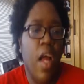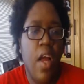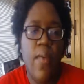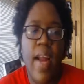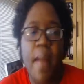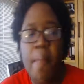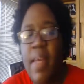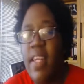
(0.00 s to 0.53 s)

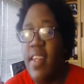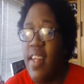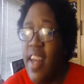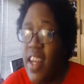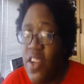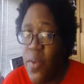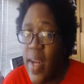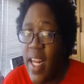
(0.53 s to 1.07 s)
Recommend an
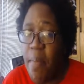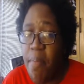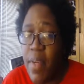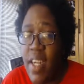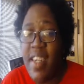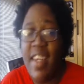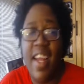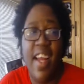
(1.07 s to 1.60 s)
underrated
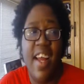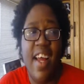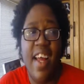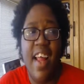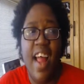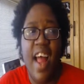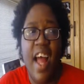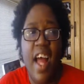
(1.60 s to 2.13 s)
book.
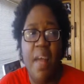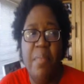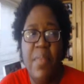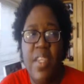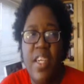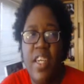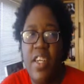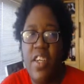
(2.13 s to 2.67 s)

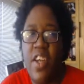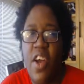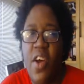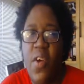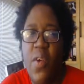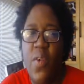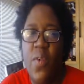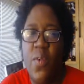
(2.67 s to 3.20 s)
I'm gonna
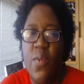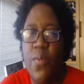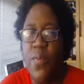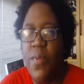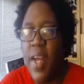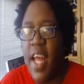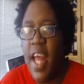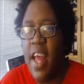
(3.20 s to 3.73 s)
go
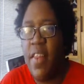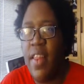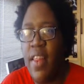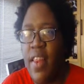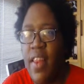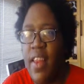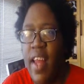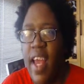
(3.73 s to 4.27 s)
with
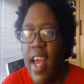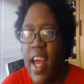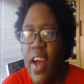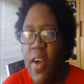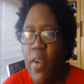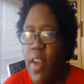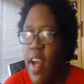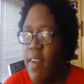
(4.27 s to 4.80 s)

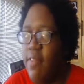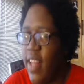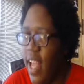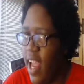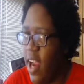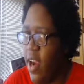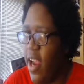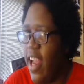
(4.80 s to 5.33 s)
Leo Loves
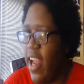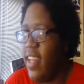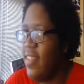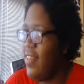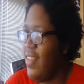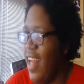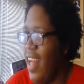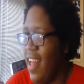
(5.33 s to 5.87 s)
Aries.
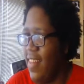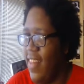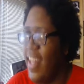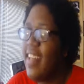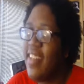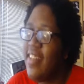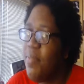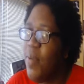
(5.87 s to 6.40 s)
I
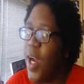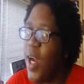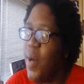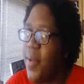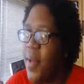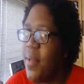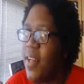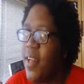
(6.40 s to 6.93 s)
think that's
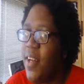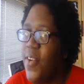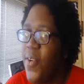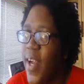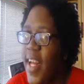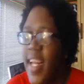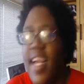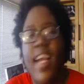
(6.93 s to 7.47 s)
probably a bit
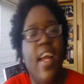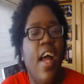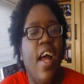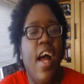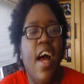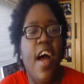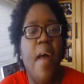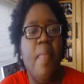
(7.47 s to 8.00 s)
underrated.
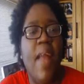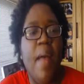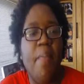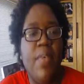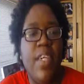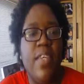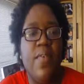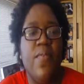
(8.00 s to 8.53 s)
Um, that
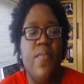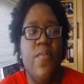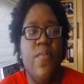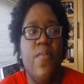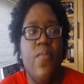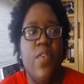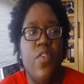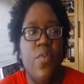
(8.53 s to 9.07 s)
book
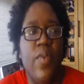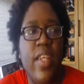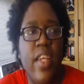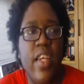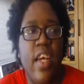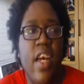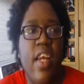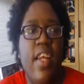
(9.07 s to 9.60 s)
was really
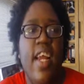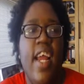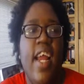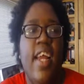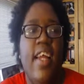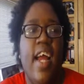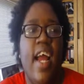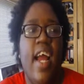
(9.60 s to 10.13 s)
good
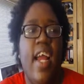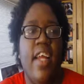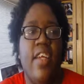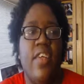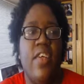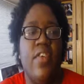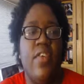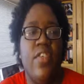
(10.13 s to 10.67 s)
and I
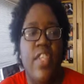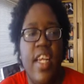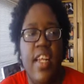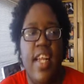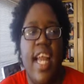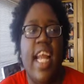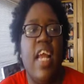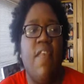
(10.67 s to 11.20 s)

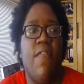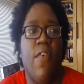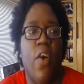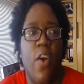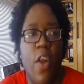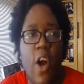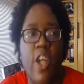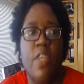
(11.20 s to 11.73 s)
didn't like it
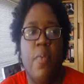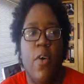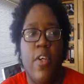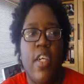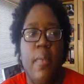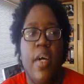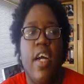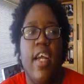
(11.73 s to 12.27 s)
for a large portion
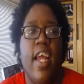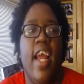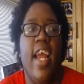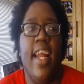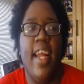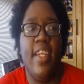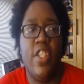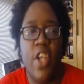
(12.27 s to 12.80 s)
of the book
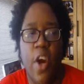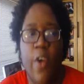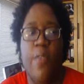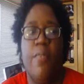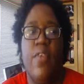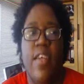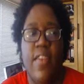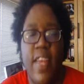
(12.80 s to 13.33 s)
and it turned
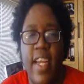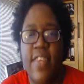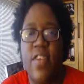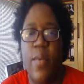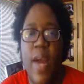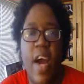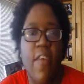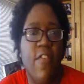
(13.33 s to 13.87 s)
things
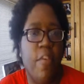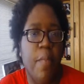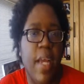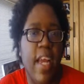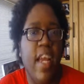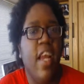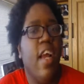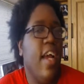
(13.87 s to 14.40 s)
around for
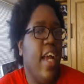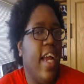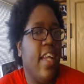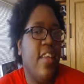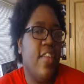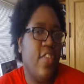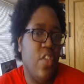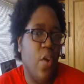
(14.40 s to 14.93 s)
me
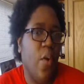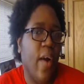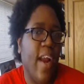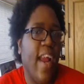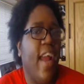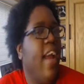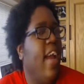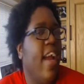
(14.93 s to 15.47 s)
in the
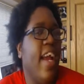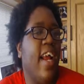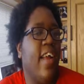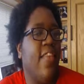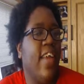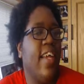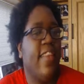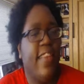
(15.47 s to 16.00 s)
story and
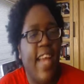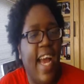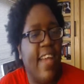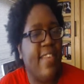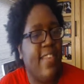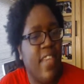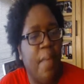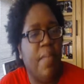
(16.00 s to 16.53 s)
I think
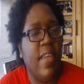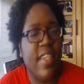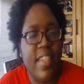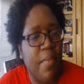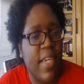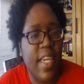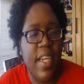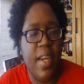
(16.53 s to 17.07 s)
that's something
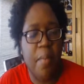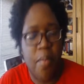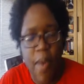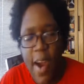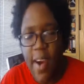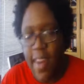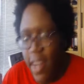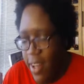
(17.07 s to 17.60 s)
to be
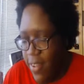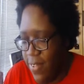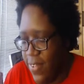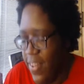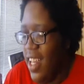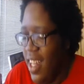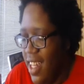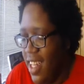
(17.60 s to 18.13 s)
proud
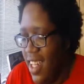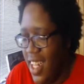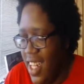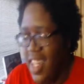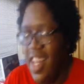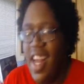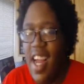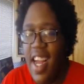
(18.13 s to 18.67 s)
of
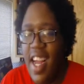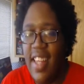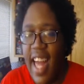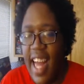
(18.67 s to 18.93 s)
because